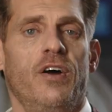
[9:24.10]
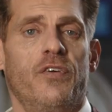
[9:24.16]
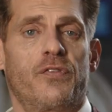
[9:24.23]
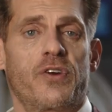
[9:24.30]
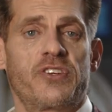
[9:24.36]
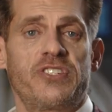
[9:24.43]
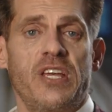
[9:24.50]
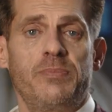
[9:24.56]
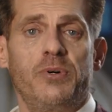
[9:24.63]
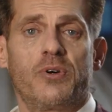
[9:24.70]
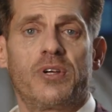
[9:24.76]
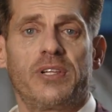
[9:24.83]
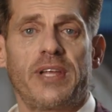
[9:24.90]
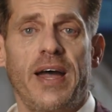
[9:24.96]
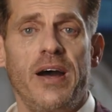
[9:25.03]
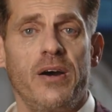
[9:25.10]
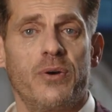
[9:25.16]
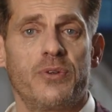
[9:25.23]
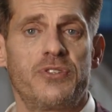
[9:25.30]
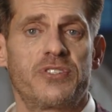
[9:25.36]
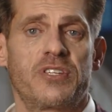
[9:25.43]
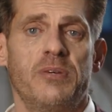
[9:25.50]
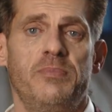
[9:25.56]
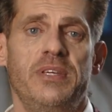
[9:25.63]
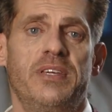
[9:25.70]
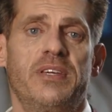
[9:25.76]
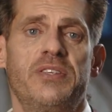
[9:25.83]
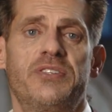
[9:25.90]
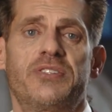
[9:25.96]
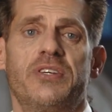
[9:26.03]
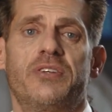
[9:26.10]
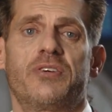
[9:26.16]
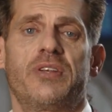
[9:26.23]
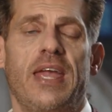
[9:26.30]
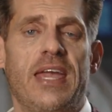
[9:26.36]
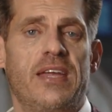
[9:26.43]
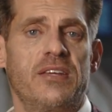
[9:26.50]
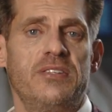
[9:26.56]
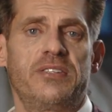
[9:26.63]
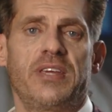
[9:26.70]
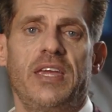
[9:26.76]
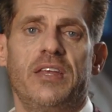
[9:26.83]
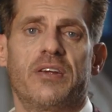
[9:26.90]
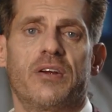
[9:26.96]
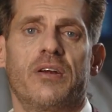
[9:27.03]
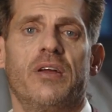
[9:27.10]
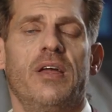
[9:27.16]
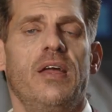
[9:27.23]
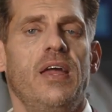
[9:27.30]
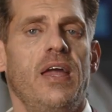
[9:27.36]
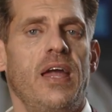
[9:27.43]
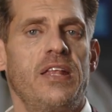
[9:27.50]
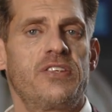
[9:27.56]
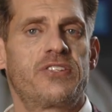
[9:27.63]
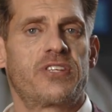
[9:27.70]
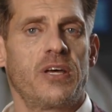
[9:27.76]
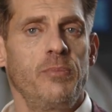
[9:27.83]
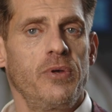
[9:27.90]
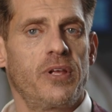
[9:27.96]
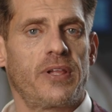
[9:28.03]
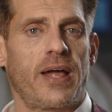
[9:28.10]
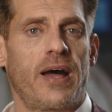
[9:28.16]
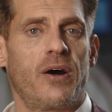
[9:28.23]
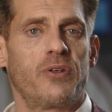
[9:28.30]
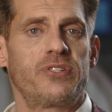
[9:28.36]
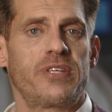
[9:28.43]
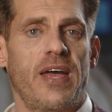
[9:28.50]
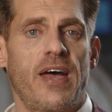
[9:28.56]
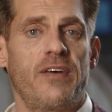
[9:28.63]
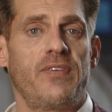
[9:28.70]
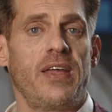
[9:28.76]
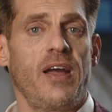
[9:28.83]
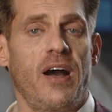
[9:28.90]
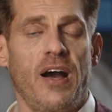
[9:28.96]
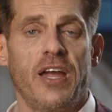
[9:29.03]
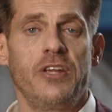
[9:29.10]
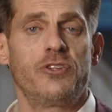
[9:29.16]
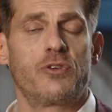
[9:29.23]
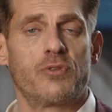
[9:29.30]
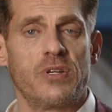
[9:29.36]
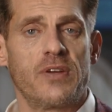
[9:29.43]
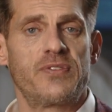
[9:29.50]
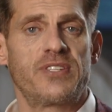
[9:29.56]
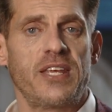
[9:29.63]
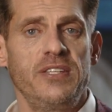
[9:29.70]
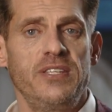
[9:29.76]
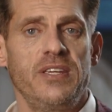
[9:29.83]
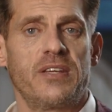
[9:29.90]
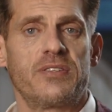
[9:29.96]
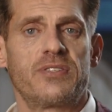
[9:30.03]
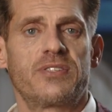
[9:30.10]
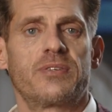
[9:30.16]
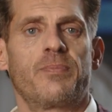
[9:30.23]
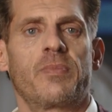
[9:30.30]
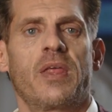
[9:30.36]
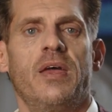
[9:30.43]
For example, clouds can be considered a container, and some clouds have a high degree of sentience.